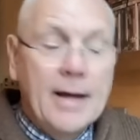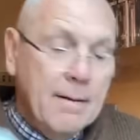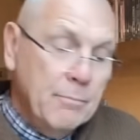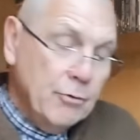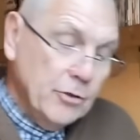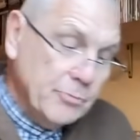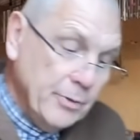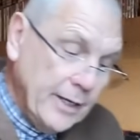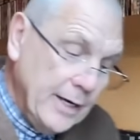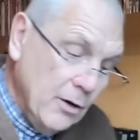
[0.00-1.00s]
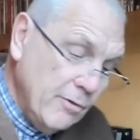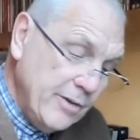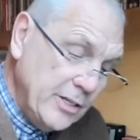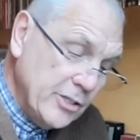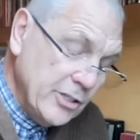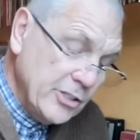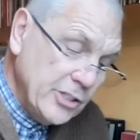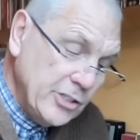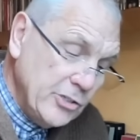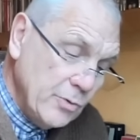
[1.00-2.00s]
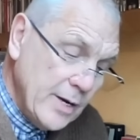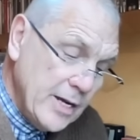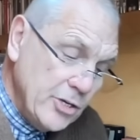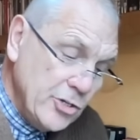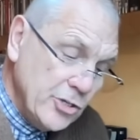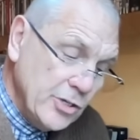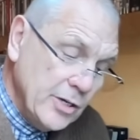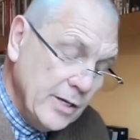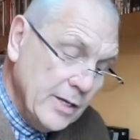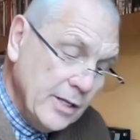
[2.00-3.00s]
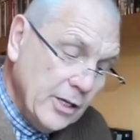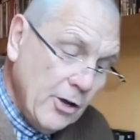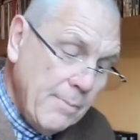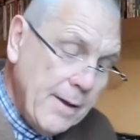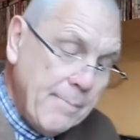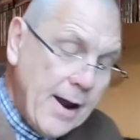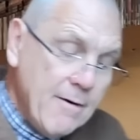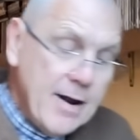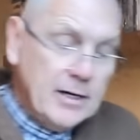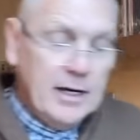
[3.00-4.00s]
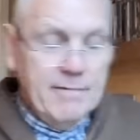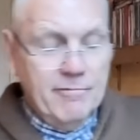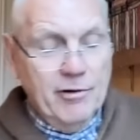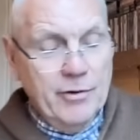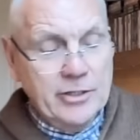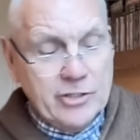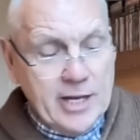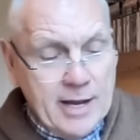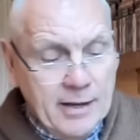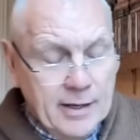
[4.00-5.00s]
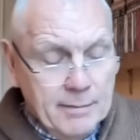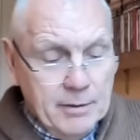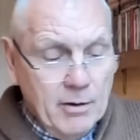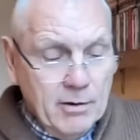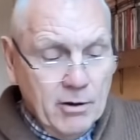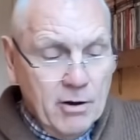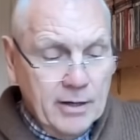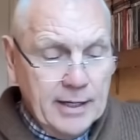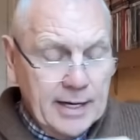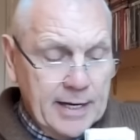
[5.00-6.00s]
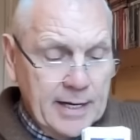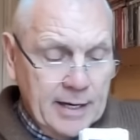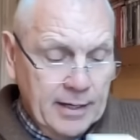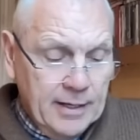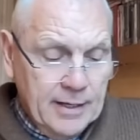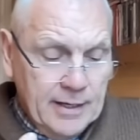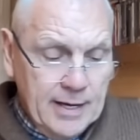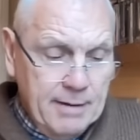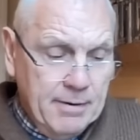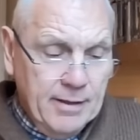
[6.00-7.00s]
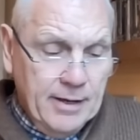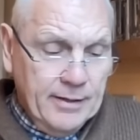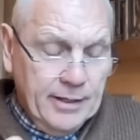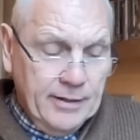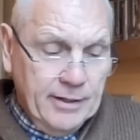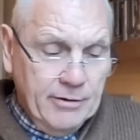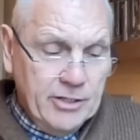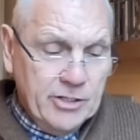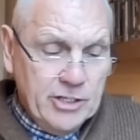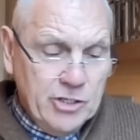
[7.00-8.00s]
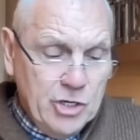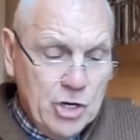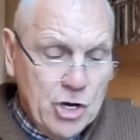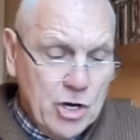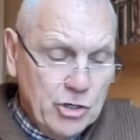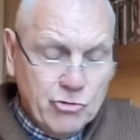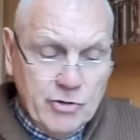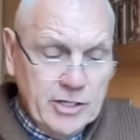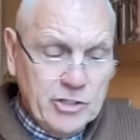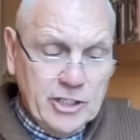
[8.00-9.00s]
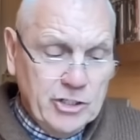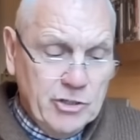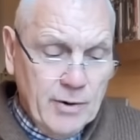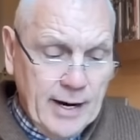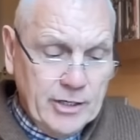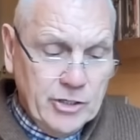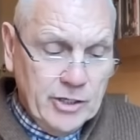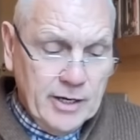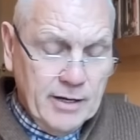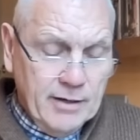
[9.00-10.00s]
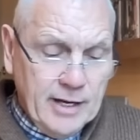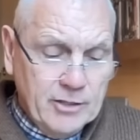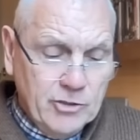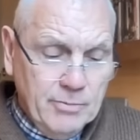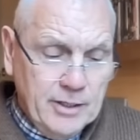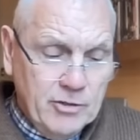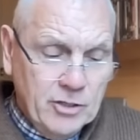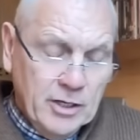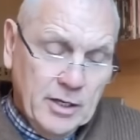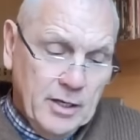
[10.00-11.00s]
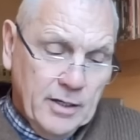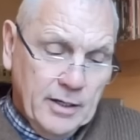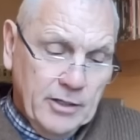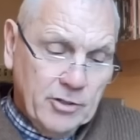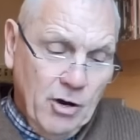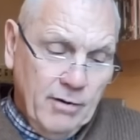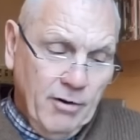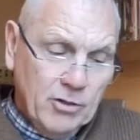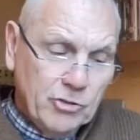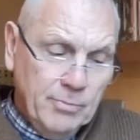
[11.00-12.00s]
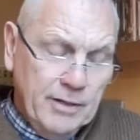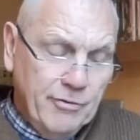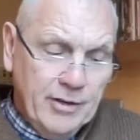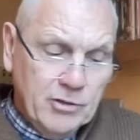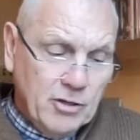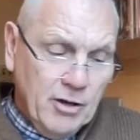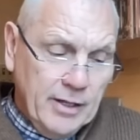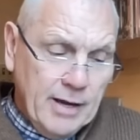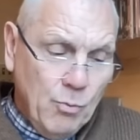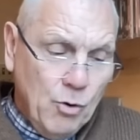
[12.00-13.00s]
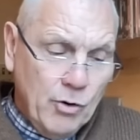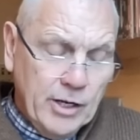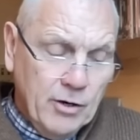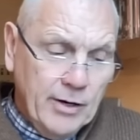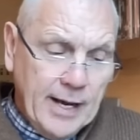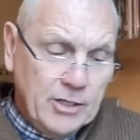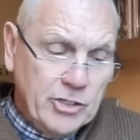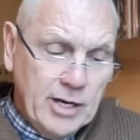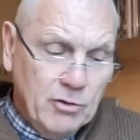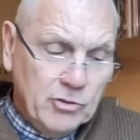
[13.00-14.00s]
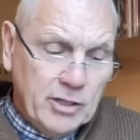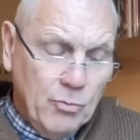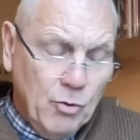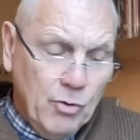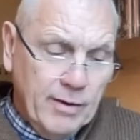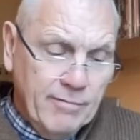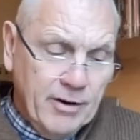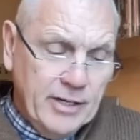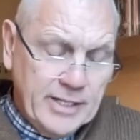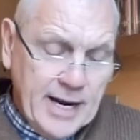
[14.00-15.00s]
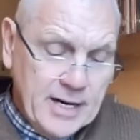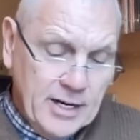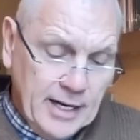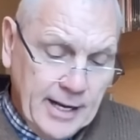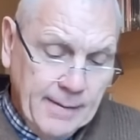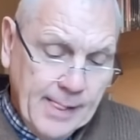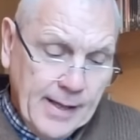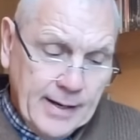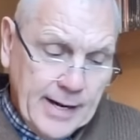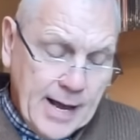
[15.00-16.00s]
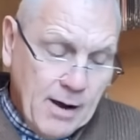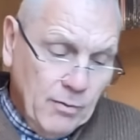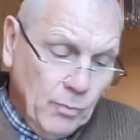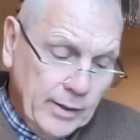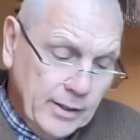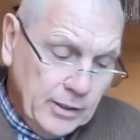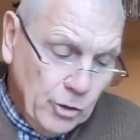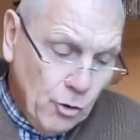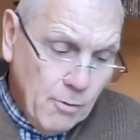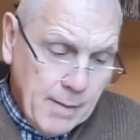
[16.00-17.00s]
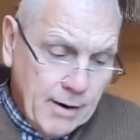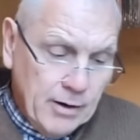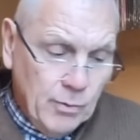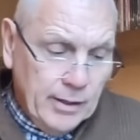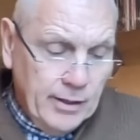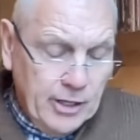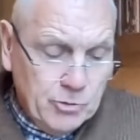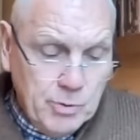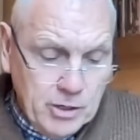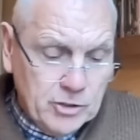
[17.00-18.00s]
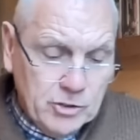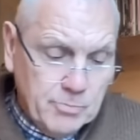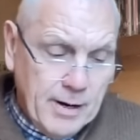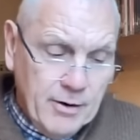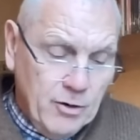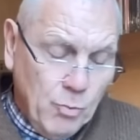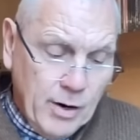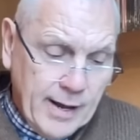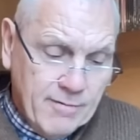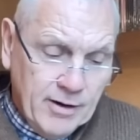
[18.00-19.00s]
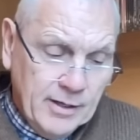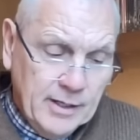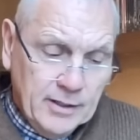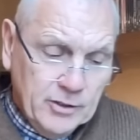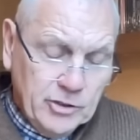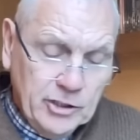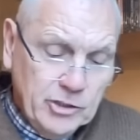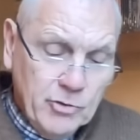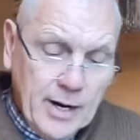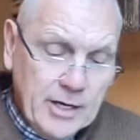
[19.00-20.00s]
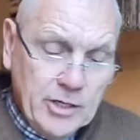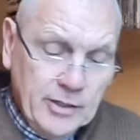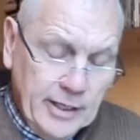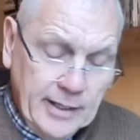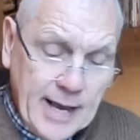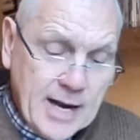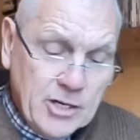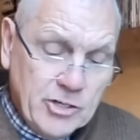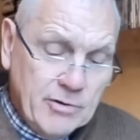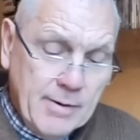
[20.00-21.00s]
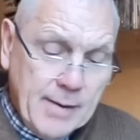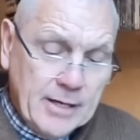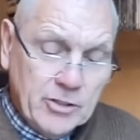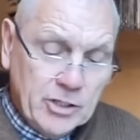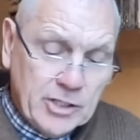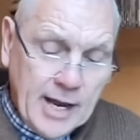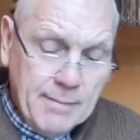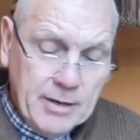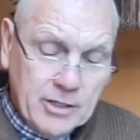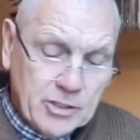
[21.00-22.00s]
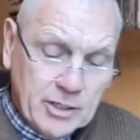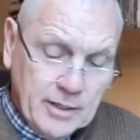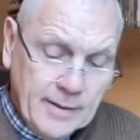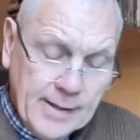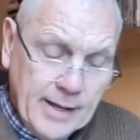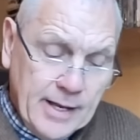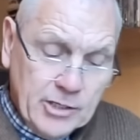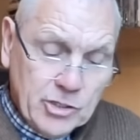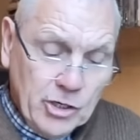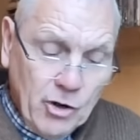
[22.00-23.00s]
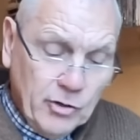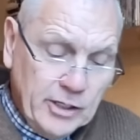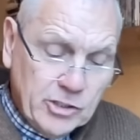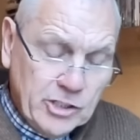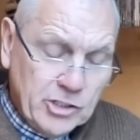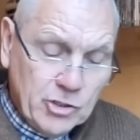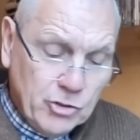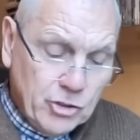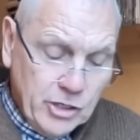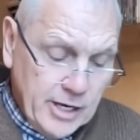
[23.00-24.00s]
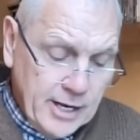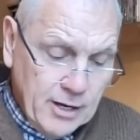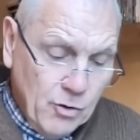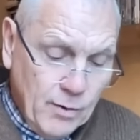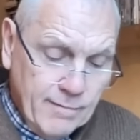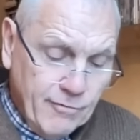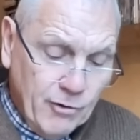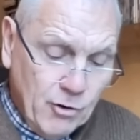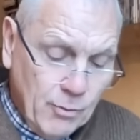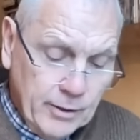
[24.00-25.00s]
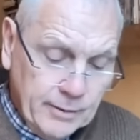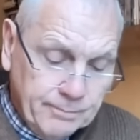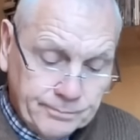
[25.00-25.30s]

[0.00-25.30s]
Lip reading: Empress, bringing love into the situation. It could be a parental influence here, but I'm kind of getting, Libra, there is this nurturing situation, okay? It's kind of like somebody feels like they're walking on eggshells. They're walking very tenderly. Now, whether you're married, whether this person's married or whatever, the energy remains the same. It's an honest discussion here going forward.